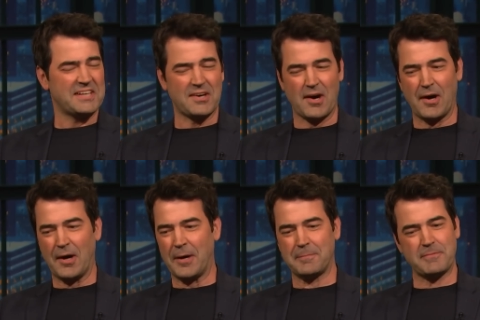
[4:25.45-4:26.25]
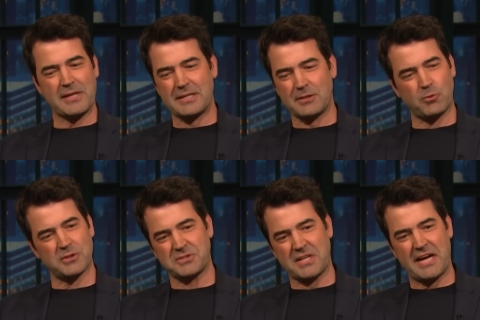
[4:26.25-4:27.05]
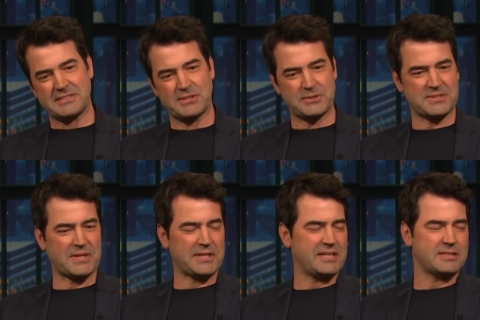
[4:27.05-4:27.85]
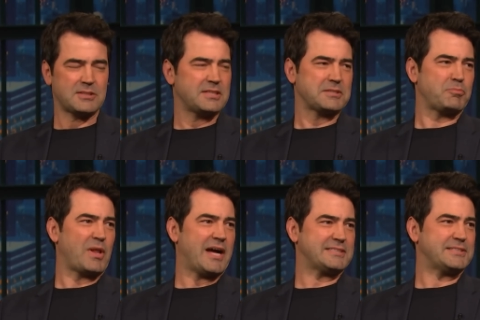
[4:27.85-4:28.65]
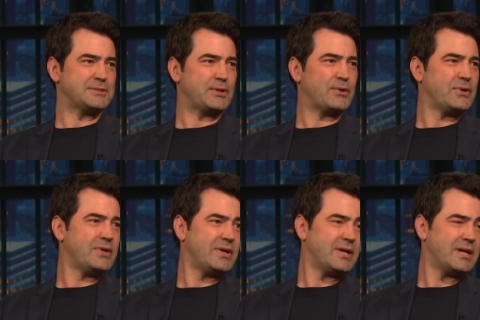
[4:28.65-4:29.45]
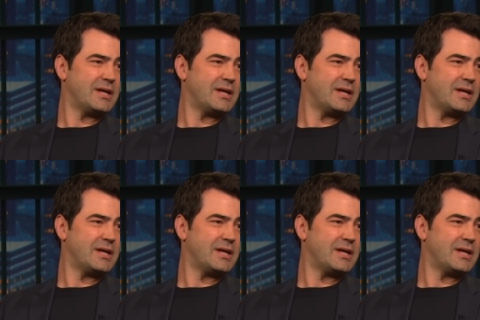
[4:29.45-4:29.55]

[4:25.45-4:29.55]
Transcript: Uh, Will Sasso's on it. It's, it's a blast to do. And